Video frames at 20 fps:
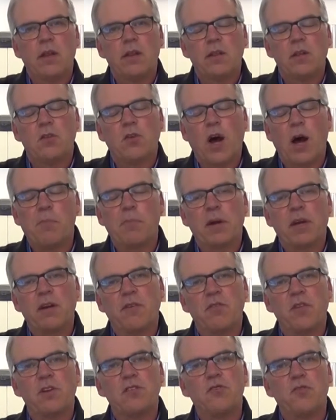The topic
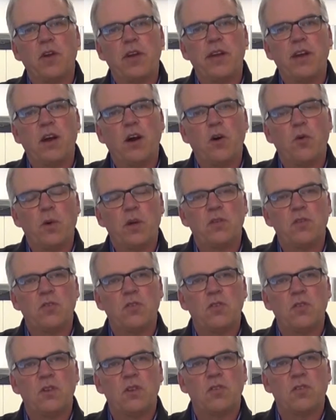of this video is
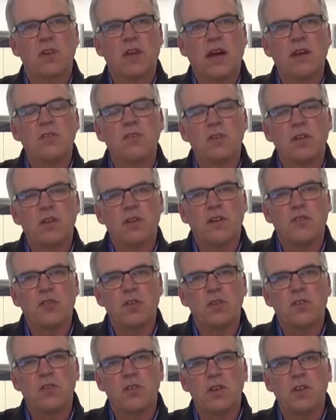to discuss the
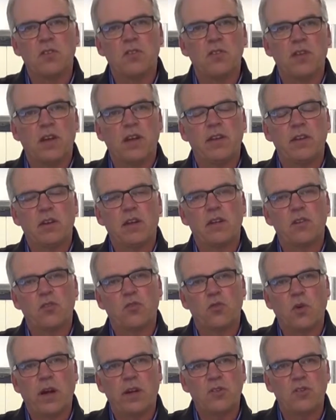differences in
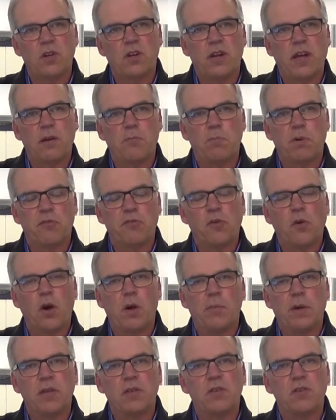construction and
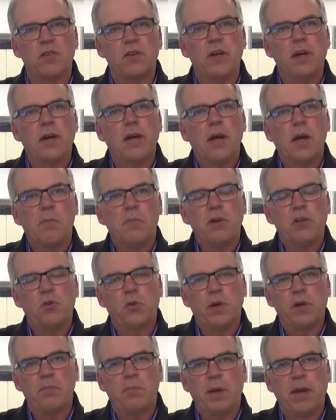performance
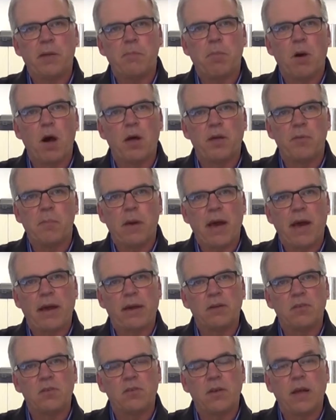between pink poly
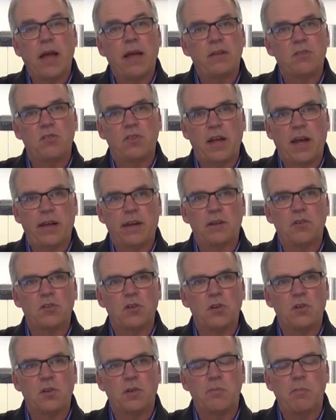bags and static
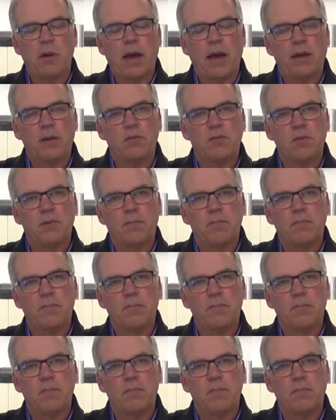shielding bags.